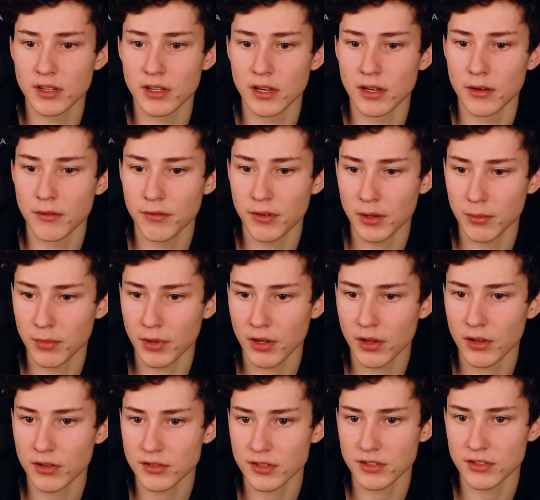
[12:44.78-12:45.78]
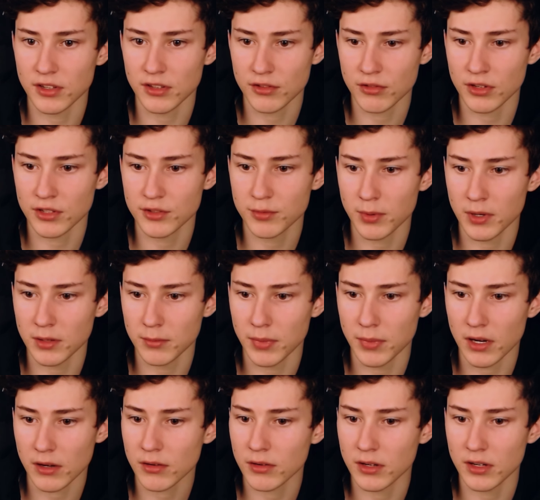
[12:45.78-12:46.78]
in anything because it's a transparent
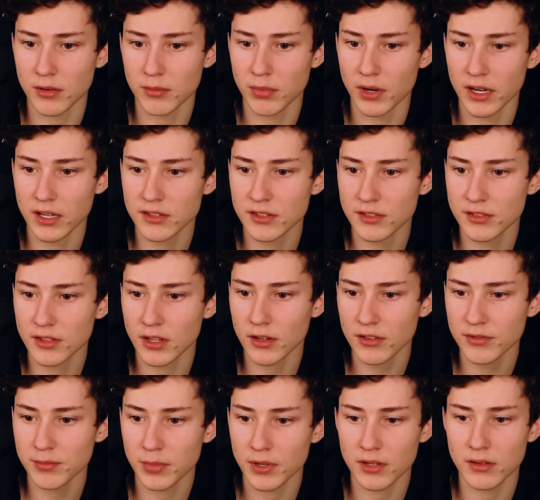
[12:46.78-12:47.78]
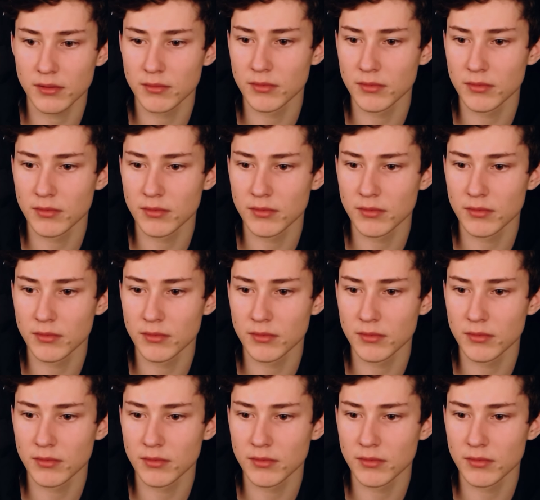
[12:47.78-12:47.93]
background and it breaks and stuff, but